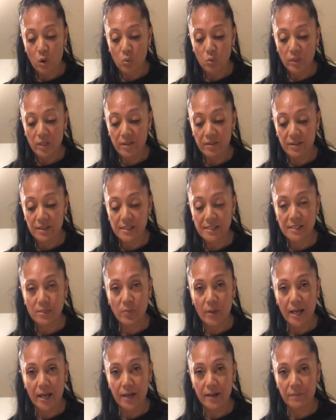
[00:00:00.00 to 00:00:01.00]
it this
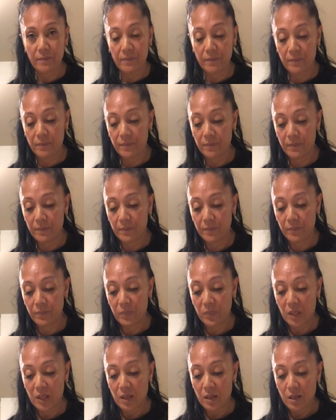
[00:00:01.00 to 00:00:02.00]
way,
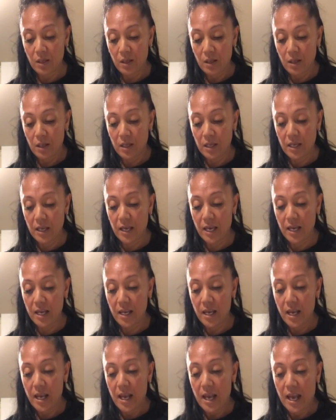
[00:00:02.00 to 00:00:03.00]
okay,
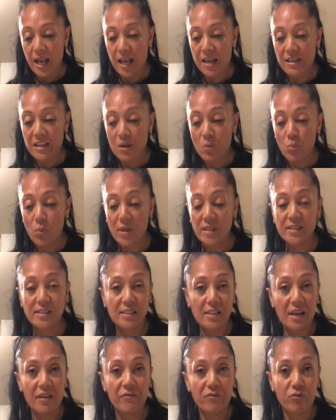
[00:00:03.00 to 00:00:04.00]
and then once
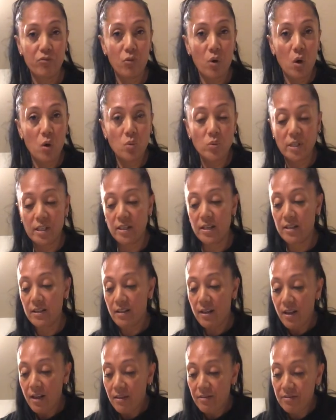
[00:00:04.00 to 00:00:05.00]
they've rolled it,
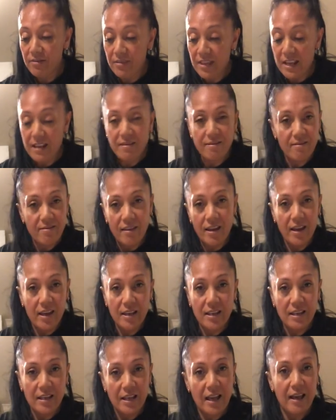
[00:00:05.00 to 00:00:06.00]
then
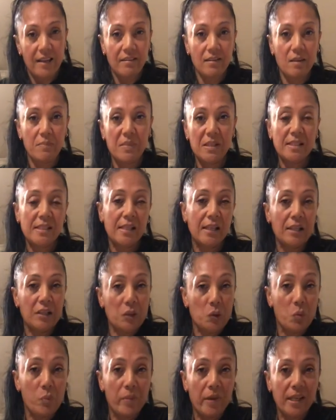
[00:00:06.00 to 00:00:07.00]
they cut them into
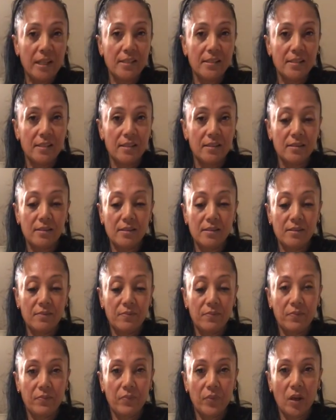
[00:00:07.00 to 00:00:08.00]
little pieces,
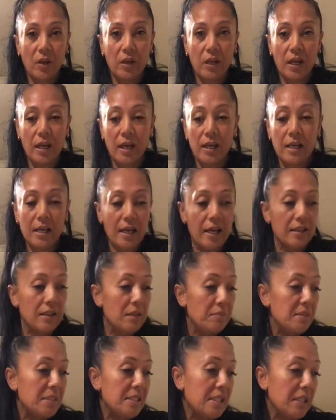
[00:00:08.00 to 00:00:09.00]
okay, and